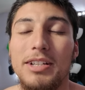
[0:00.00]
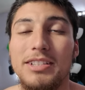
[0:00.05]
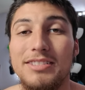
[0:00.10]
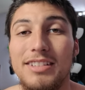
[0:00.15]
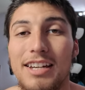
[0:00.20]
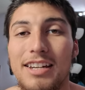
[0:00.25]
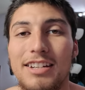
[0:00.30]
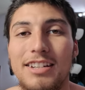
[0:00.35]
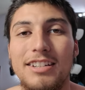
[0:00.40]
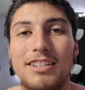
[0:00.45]

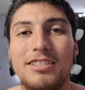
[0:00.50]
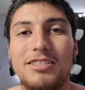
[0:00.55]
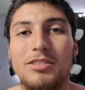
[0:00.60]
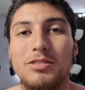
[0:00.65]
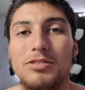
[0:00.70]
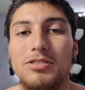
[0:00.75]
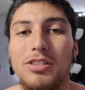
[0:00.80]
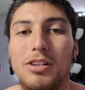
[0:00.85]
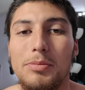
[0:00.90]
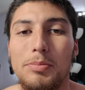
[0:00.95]
excited
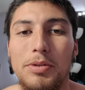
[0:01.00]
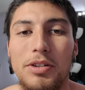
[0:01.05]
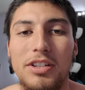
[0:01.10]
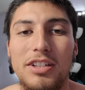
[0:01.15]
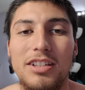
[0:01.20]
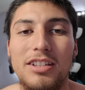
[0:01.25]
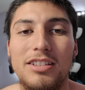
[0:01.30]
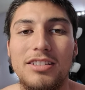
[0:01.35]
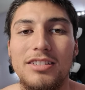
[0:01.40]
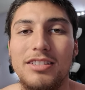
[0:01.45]
to start
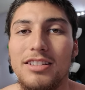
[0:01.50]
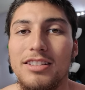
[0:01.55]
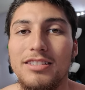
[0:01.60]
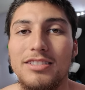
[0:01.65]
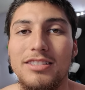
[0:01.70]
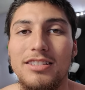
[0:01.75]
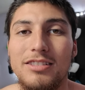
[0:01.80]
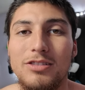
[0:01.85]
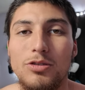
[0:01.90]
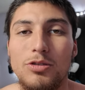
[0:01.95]
putting
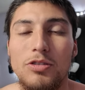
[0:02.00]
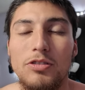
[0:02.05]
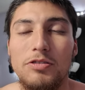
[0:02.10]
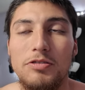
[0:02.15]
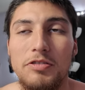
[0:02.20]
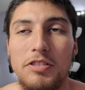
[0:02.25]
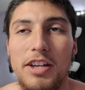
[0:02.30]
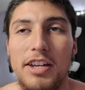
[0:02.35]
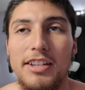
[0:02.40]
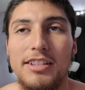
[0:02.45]
this into
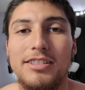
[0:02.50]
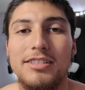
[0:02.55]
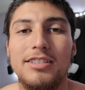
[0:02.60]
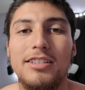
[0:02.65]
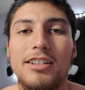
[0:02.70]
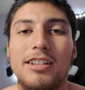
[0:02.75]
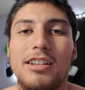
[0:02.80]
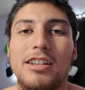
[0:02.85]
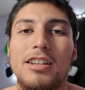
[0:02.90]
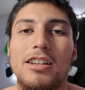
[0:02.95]
effect.
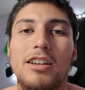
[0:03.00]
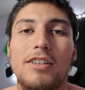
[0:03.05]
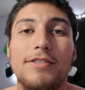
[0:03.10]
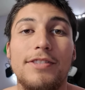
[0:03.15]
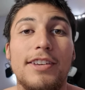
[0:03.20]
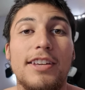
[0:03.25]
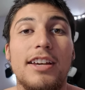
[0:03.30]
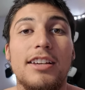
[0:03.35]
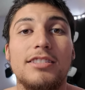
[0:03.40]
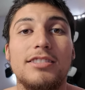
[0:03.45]
If
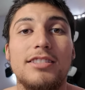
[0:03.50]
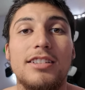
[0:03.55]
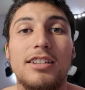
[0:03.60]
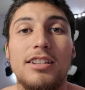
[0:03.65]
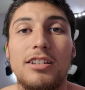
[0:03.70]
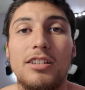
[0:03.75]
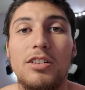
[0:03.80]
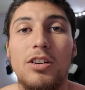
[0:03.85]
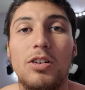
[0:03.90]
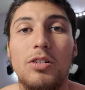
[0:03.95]
you guys
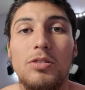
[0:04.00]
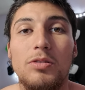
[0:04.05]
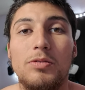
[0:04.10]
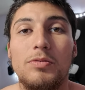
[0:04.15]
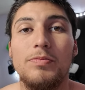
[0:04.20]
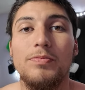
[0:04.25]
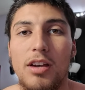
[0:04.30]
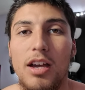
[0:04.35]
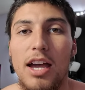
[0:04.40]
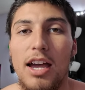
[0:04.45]
didn't know,
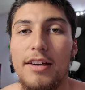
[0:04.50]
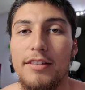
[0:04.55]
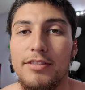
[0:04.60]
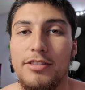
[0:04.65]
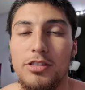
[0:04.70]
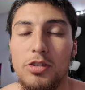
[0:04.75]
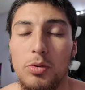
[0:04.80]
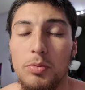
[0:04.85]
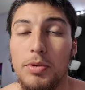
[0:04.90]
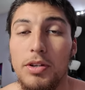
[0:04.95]
I have
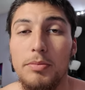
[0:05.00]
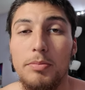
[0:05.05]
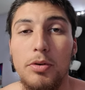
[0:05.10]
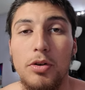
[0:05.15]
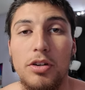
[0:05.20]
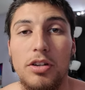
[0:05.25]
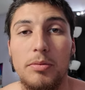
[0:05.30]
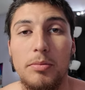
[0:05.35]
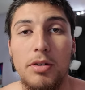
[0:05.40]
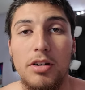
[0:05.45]
so many
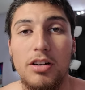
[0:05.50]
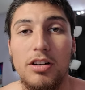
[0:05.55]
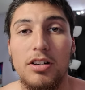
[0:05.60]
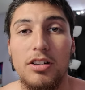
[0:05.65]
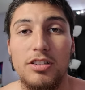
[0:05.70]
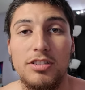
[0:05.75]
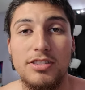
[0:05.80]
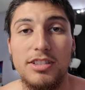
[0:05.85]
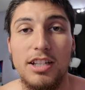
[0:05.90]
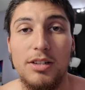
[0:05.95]
Pokemon
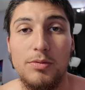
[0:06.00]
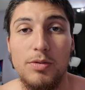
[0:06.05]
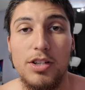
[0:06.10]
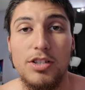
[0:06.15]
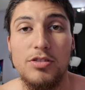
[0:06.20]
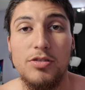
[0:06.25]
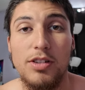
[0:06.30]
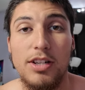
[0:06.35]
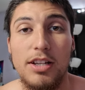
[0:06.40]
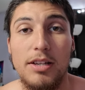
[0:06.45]
cards and
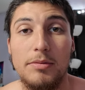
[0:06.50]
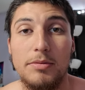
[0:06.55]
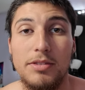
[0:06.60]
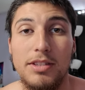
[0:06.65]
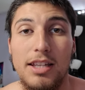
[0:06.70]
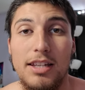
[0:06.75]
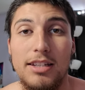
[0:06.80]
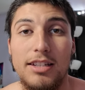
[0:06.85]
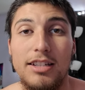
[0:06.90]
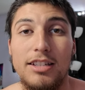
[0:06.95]
retro games
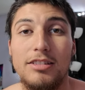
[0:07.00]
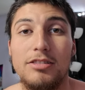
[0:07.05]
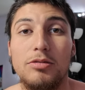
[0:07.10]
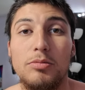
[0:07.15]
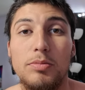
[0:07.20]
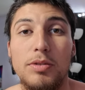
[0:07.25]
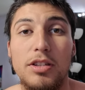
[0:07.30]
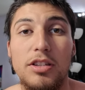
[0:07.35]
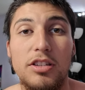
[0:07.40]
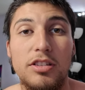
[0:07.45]
that need to
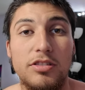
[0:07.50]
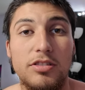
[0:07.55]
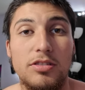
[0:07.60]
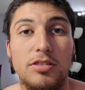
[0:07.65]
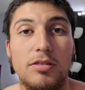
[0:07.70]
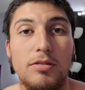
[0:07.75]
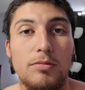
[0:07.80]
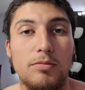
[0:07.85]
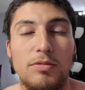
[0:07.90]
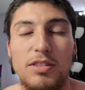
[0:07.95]
be
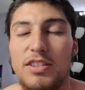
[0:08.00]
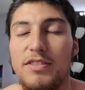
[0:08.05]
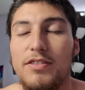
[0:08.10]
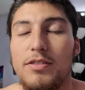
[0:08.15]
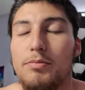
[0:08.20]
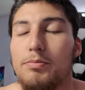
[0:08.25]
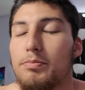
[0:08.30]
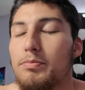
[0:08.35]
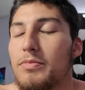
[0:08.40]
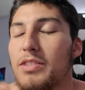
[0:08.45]

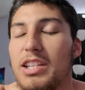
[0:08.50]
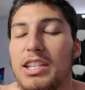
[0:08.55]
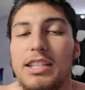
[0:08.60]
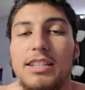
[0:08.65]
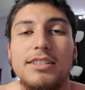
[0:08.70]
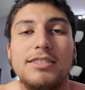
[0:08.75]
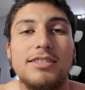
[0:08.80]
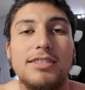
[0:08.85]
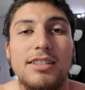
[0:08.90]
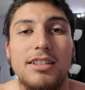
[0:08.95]
even
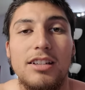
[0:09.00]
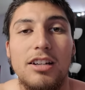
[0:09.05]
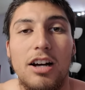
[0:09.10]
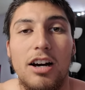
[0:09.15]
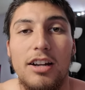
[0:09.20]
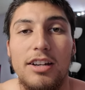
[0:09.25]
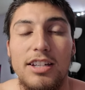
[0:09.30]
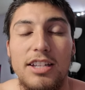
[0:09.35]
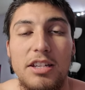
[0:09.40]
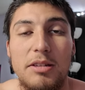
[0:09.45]
listed
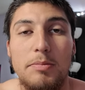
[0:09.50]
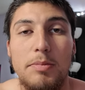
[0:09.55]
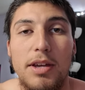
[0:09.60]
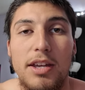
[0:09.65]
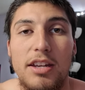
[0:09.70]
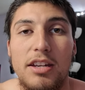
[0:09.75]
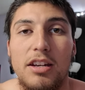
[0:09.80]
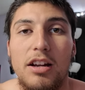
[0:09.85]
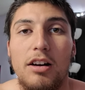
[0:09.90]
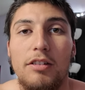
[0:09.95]
on
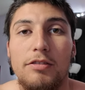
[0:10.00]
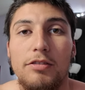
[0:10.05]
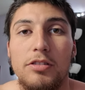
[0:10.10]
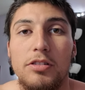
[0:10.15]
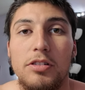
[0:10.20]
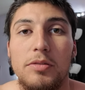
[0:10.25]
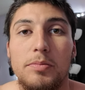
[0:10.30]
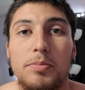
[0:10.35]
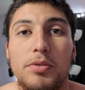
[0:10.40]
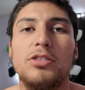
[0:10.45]
eBay and
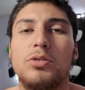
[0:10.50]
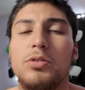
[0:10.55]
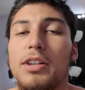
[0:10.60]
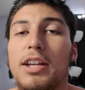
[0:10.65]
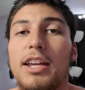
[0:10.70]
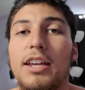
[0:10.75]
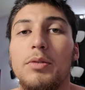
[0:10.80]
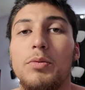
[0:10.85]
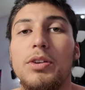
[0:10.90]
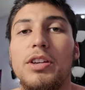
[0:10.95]
OfferUp.
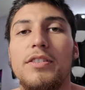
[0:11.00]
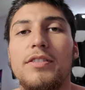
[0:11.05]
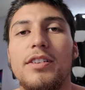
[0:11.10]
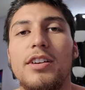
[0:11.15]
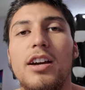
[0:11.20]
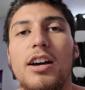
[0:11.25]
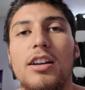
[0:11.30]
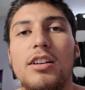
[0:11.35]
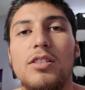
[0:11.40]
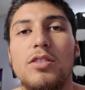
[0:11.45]
Today we even got a